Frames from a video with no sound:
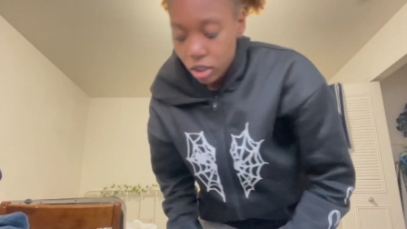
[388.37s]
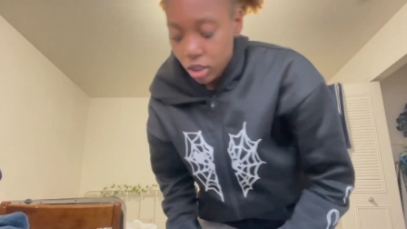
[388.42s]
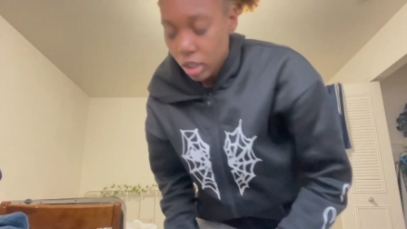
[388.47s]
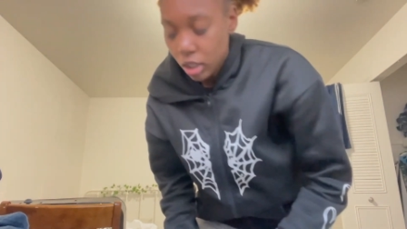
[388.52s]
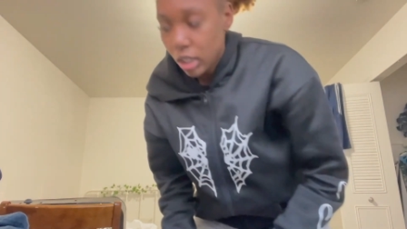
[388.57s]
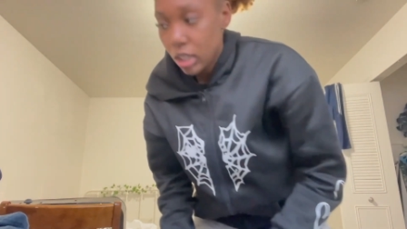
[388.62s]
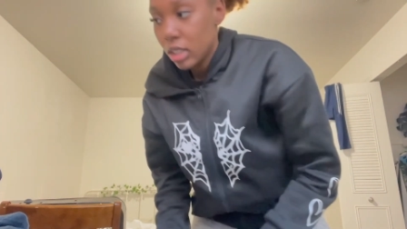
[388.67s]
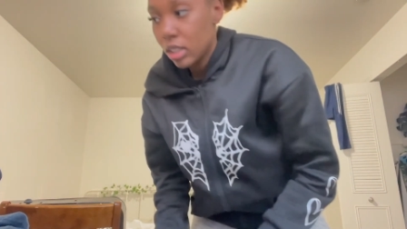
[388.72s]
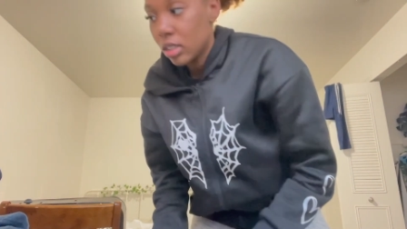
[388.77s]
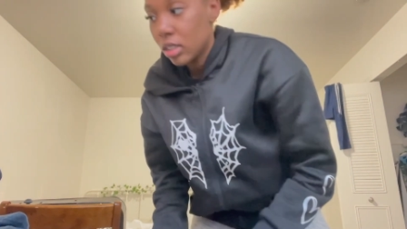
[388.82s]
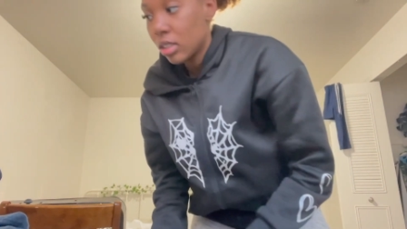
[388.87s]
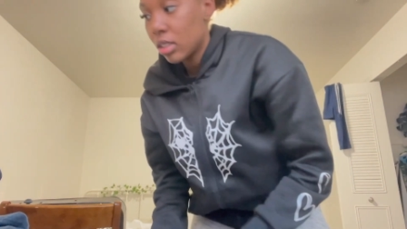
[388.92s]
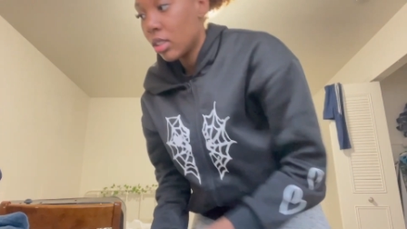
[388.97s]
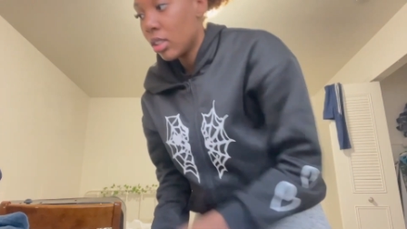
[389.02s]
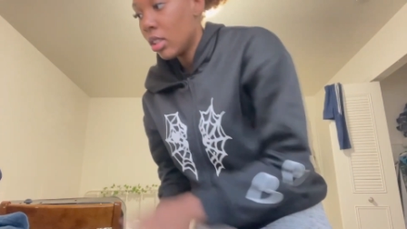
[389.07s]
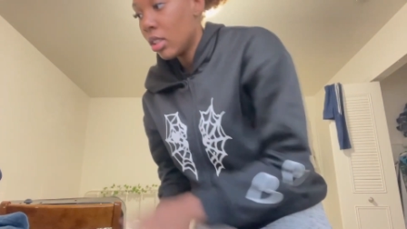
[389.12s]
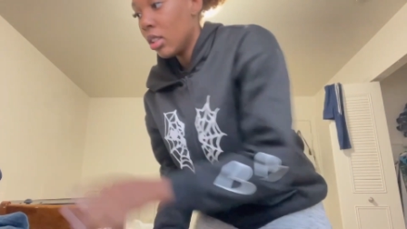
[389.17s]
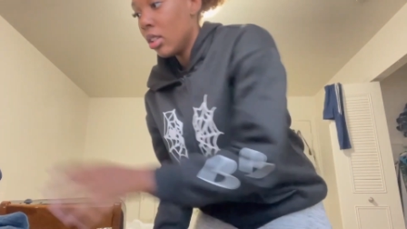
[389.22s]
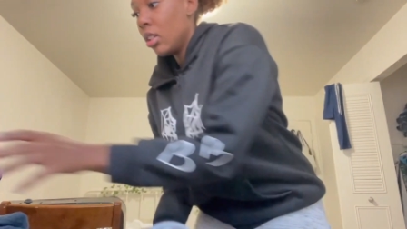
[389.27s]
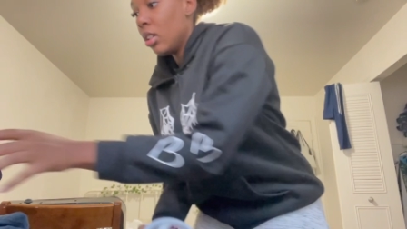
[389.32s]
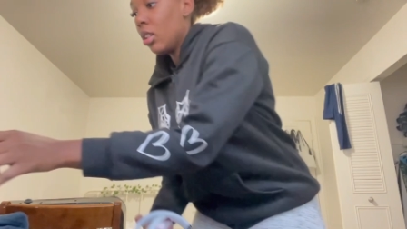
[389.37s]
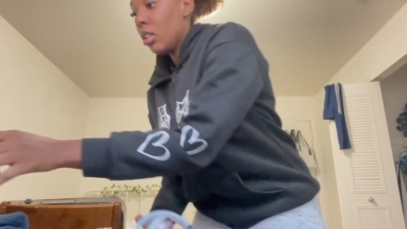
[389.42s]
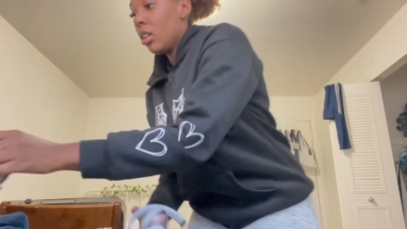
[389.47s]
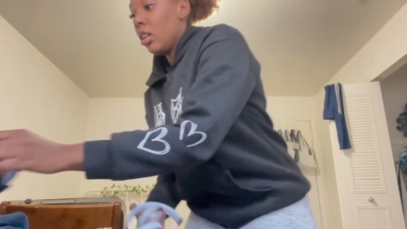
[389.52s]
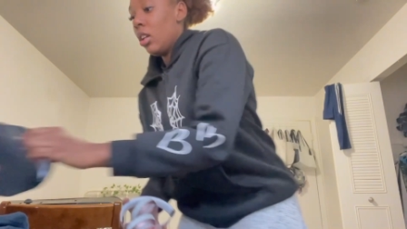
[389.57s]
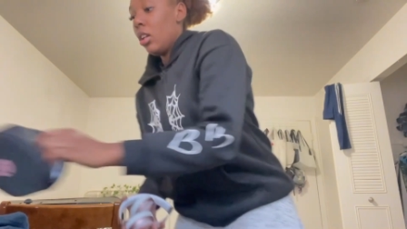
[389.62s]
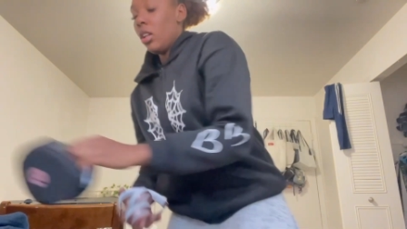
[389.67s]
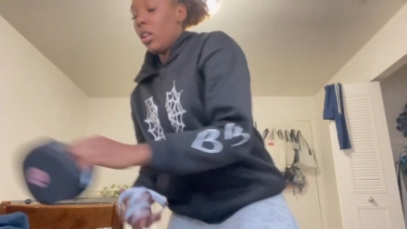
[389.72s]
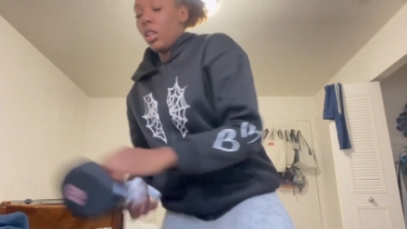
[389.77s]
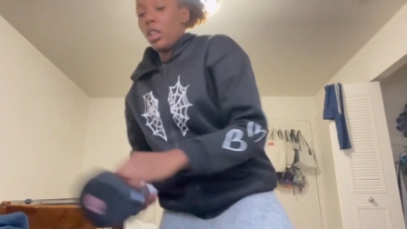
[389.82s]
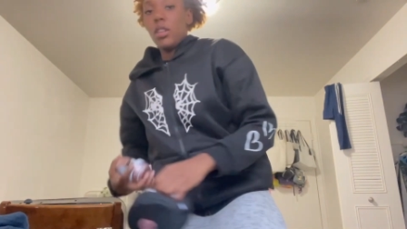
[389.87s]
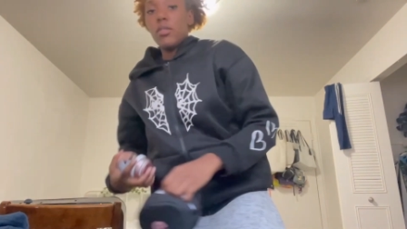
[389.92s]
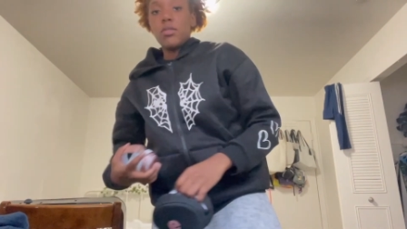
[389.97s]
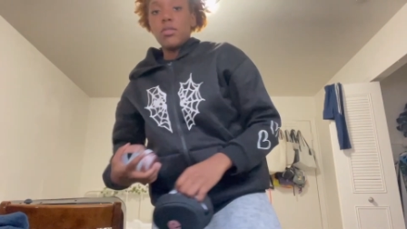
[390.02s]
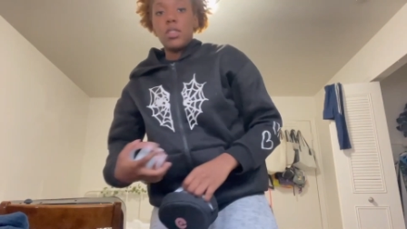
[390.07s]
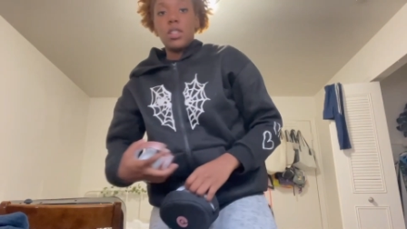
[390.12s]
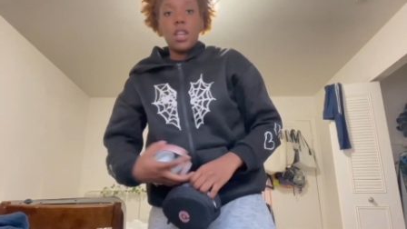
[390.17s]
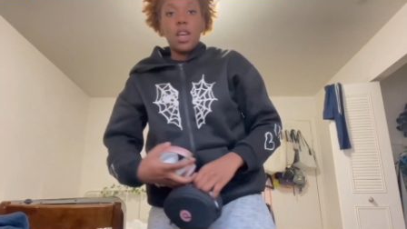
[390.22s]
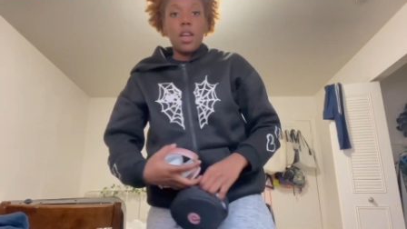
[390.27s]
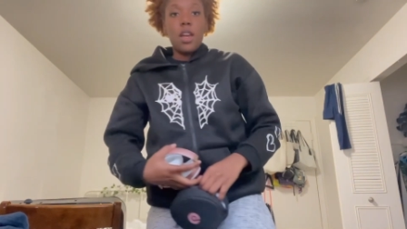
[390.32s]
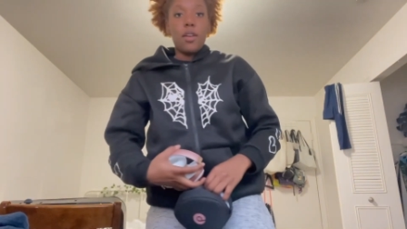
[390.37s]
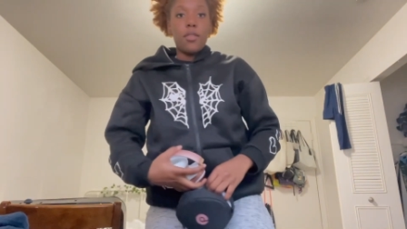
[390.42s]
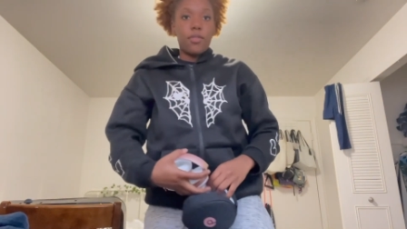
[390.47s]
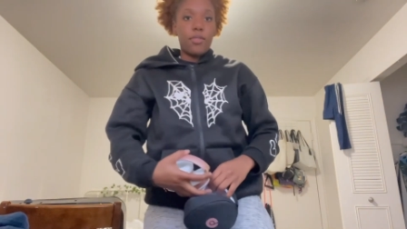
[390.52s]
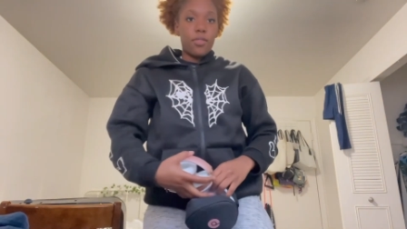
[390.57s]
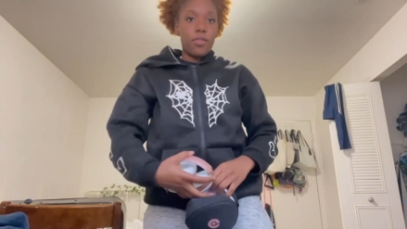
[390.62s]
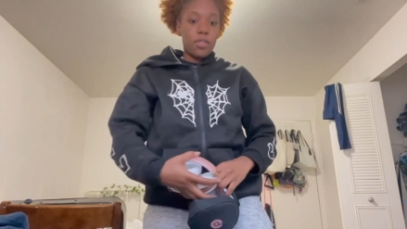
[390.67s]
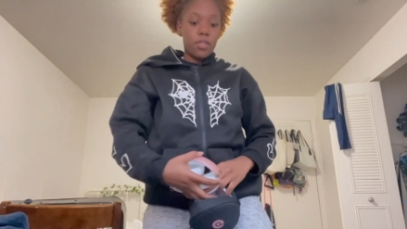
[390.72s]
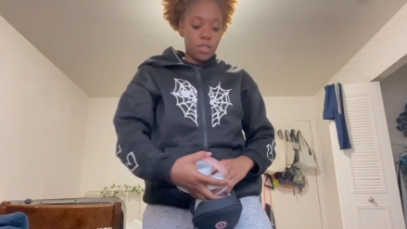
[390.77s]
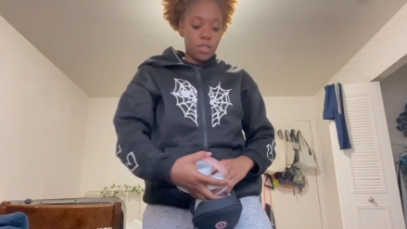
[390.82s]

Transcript: It just gives death.